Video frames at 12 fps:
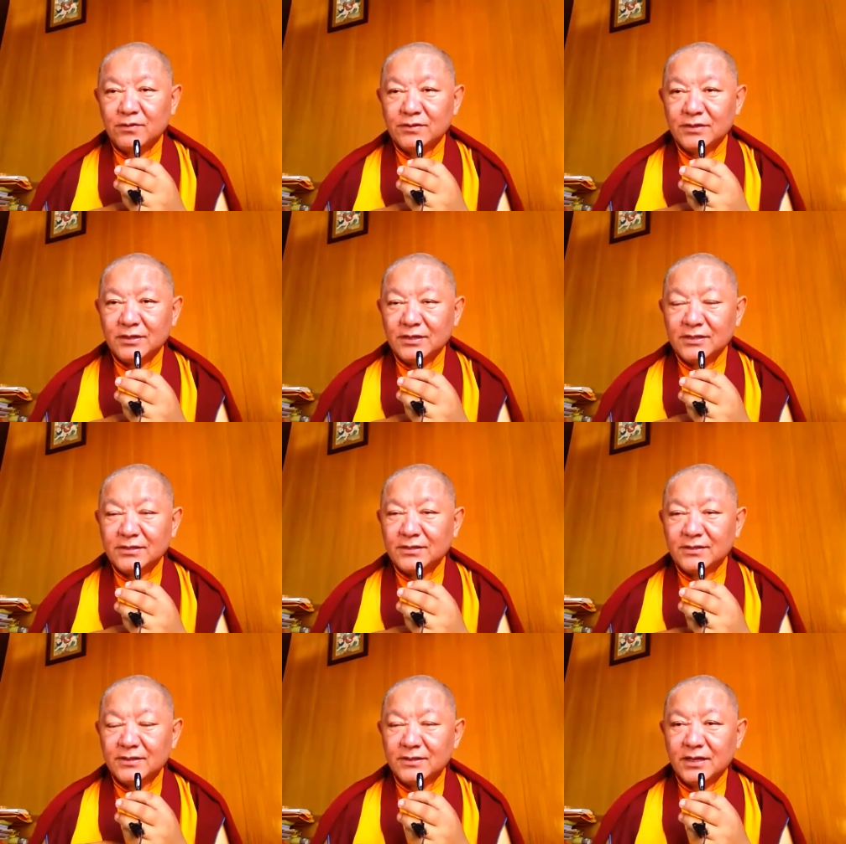you see
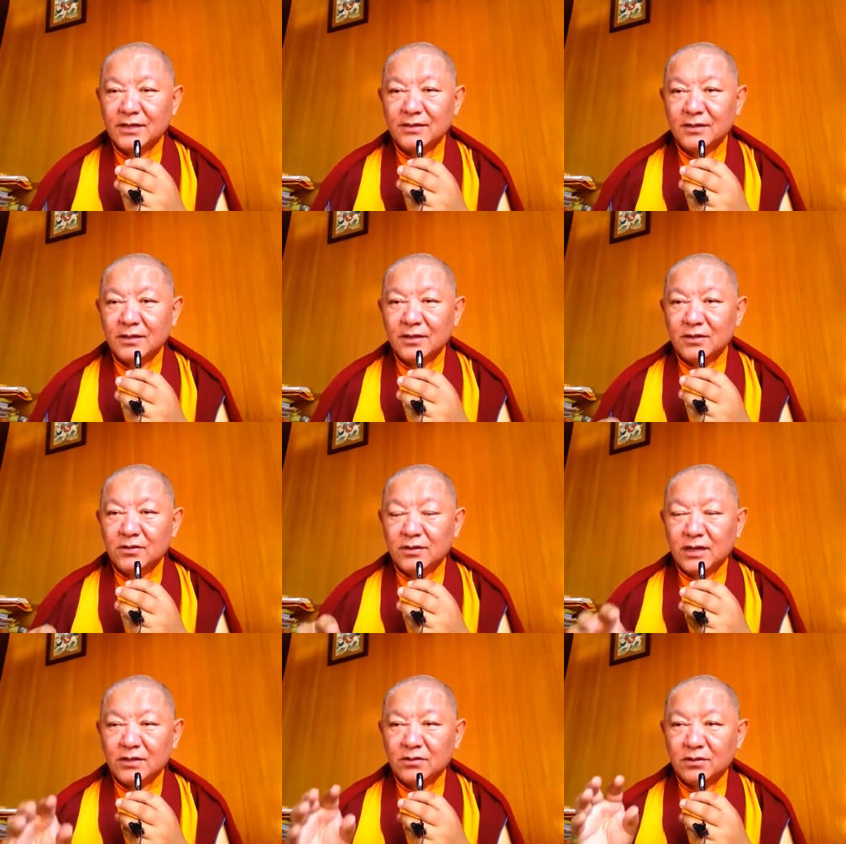this, then
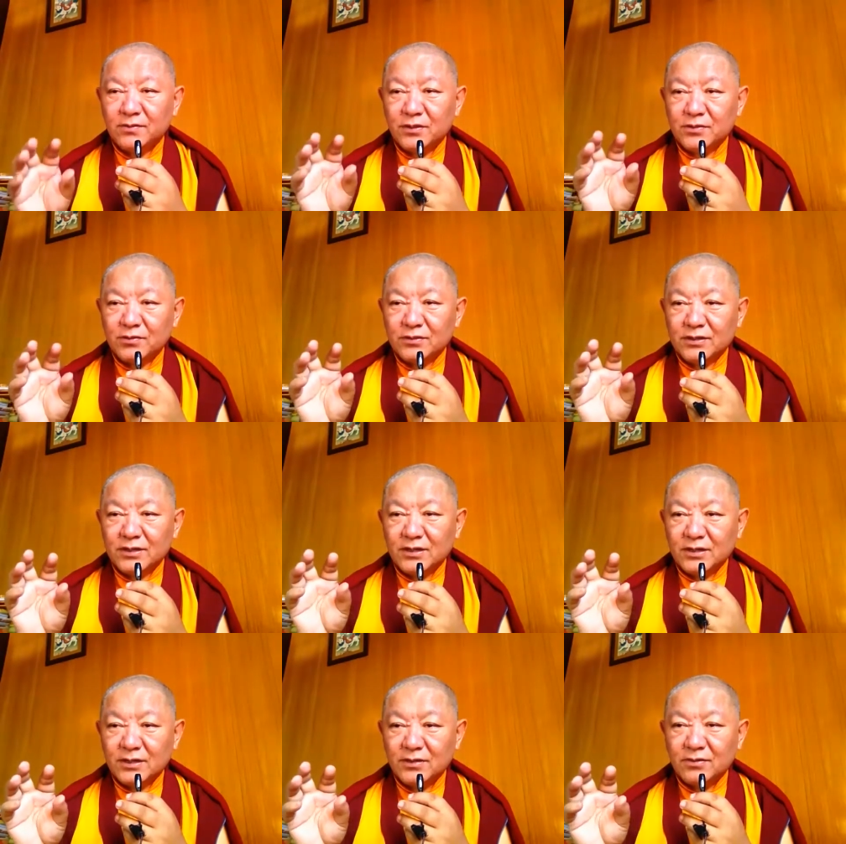you cannot be
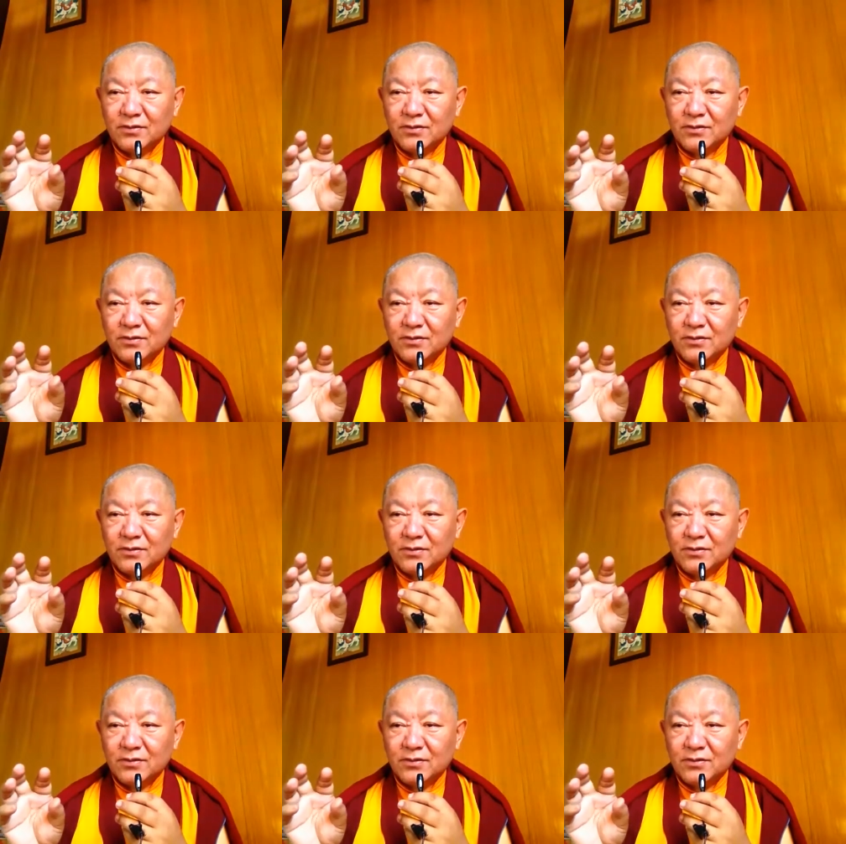totally